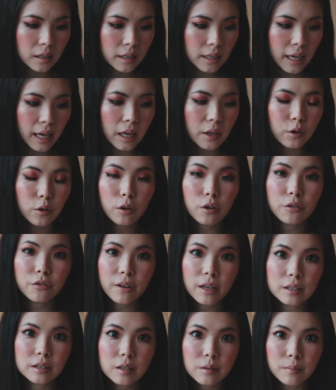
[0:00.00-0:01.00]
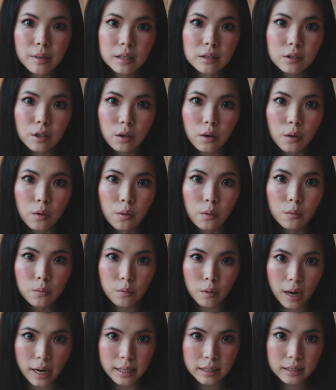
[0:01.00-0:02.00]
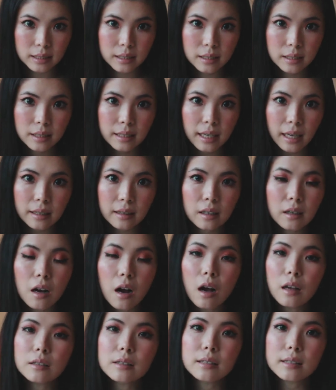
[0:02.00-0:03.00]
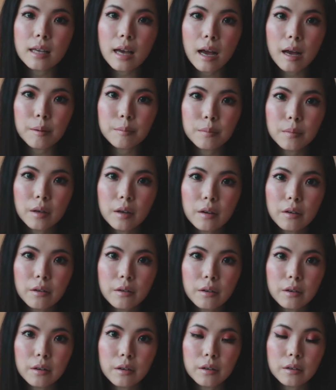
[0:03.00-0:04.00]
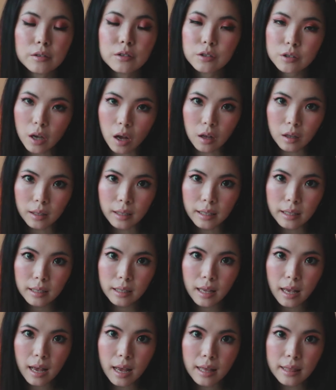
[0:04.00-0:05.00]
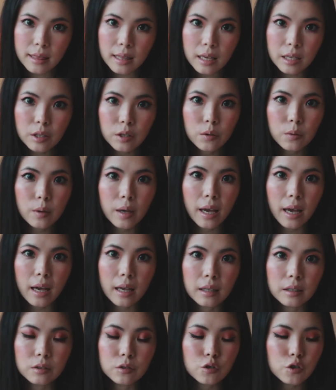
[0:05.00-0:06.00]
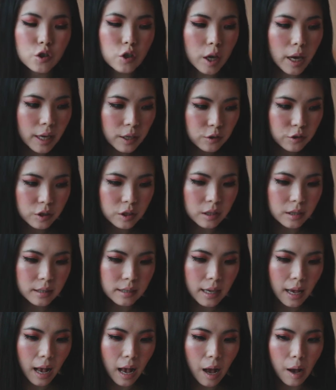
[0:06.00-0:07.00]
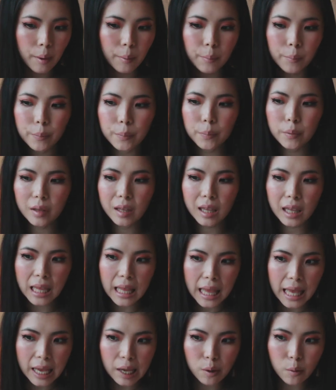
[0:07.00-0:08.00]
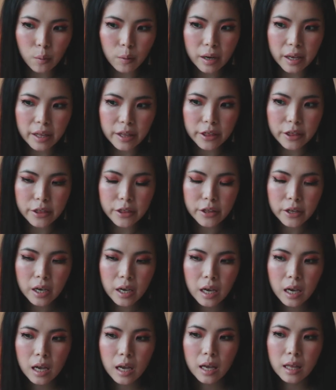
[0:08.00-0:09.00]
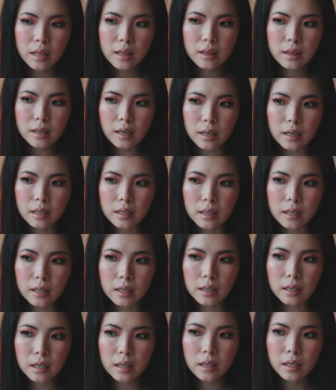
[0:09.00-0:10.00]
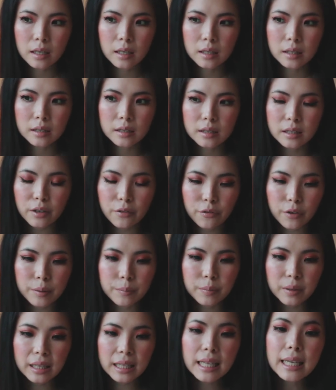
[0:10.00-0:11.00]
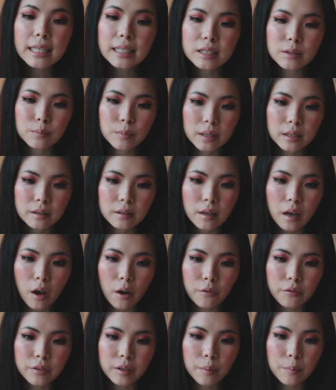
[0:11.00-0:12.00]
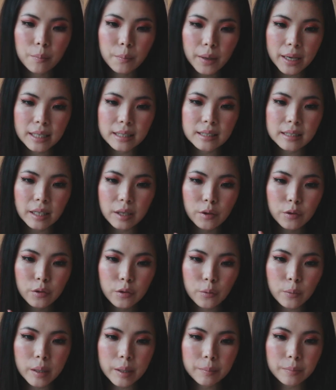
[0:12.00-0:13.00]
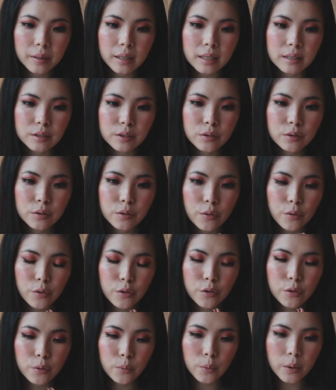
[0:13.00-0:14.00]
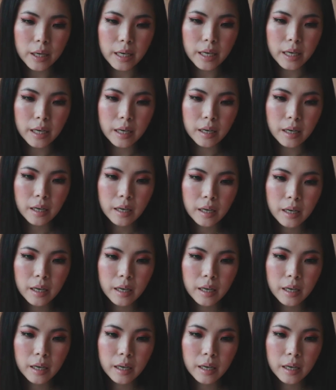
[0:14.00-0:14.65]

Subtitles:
get your fundamental right, get the concept solid, and then you can change the sound, play with the different placement of the basic 3 plus 3